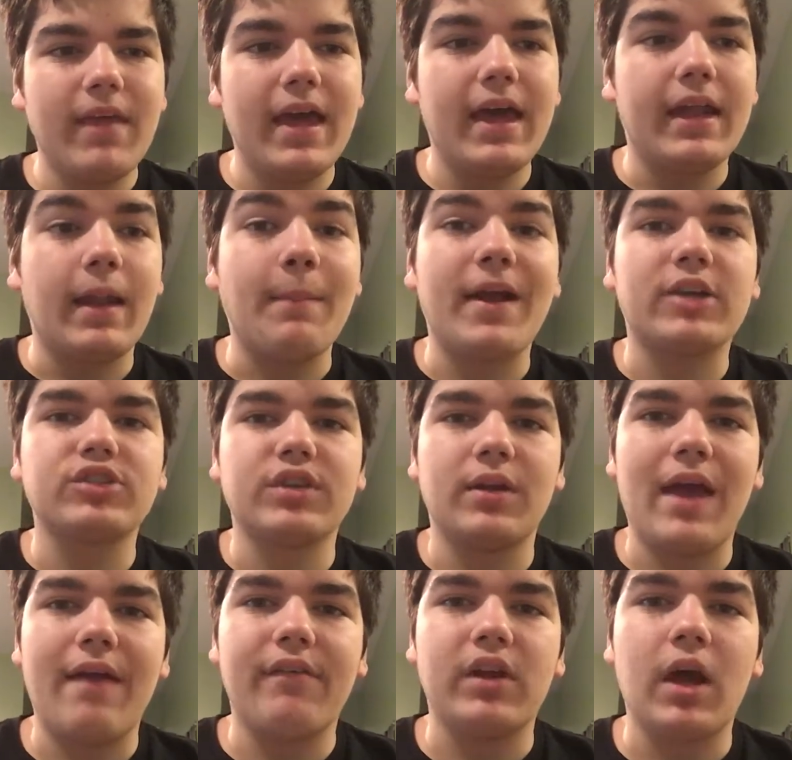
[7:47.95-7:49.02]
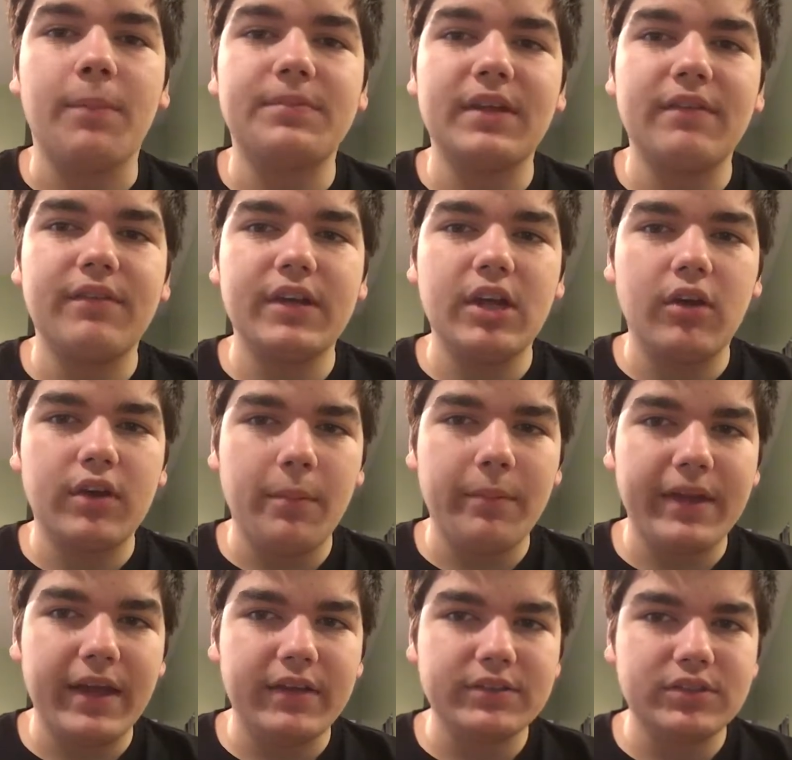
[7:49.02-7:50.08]
And I'm actually going to have an update video
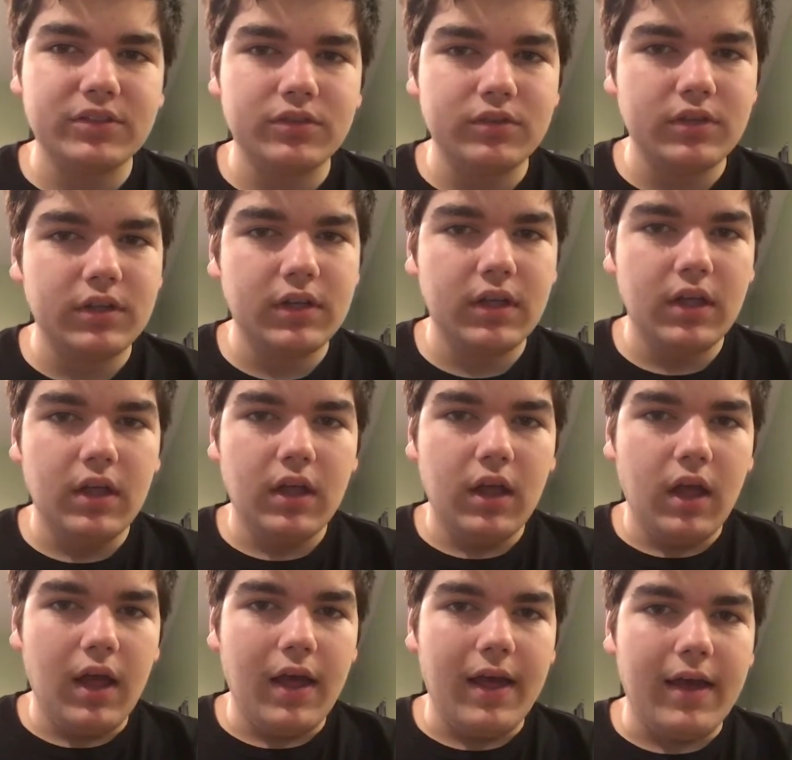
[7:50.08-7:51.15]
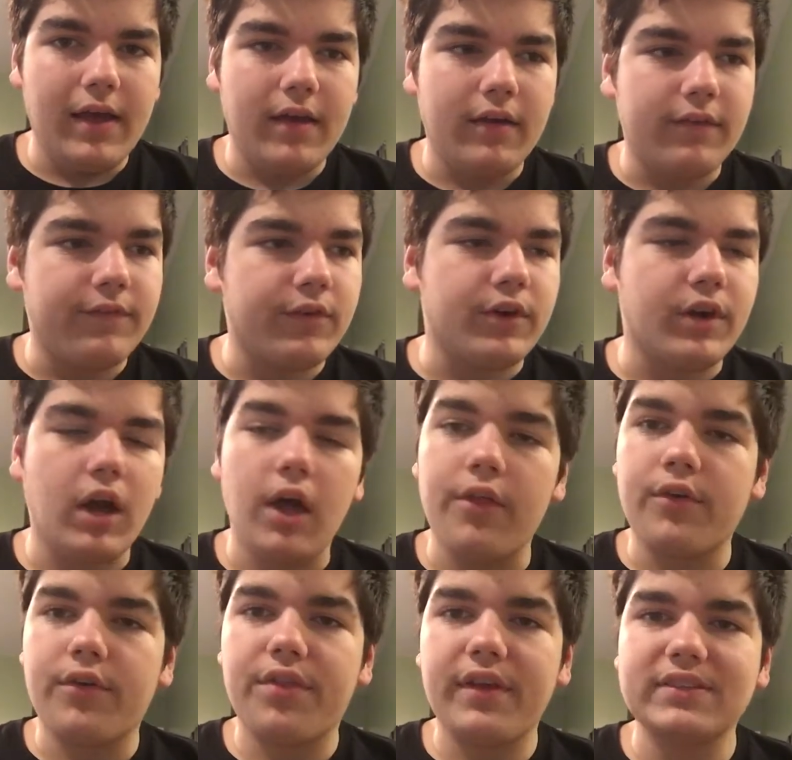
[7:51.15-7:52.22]
coming out soon for
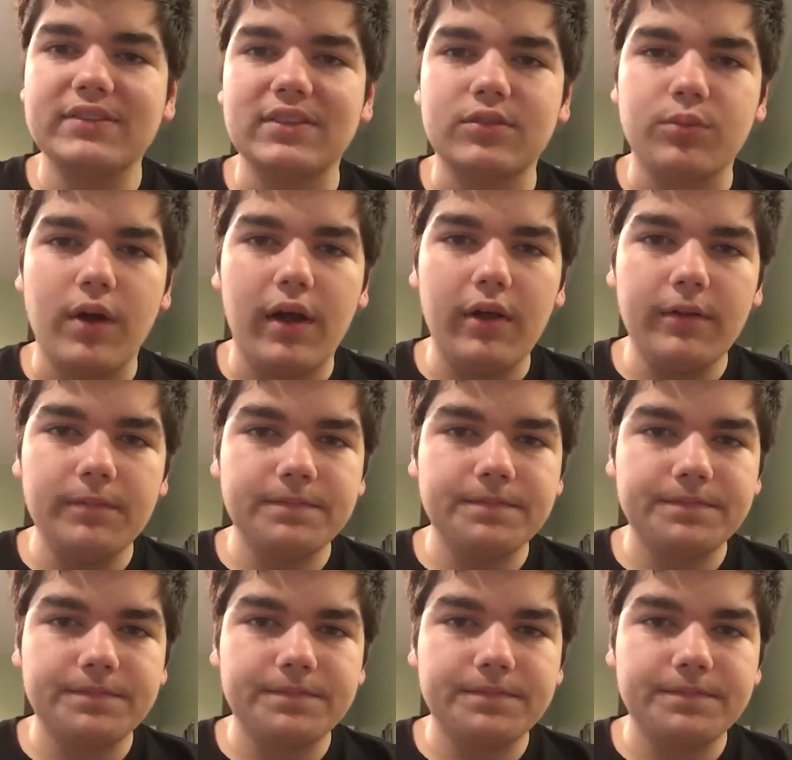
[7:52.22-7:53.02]
other things as well.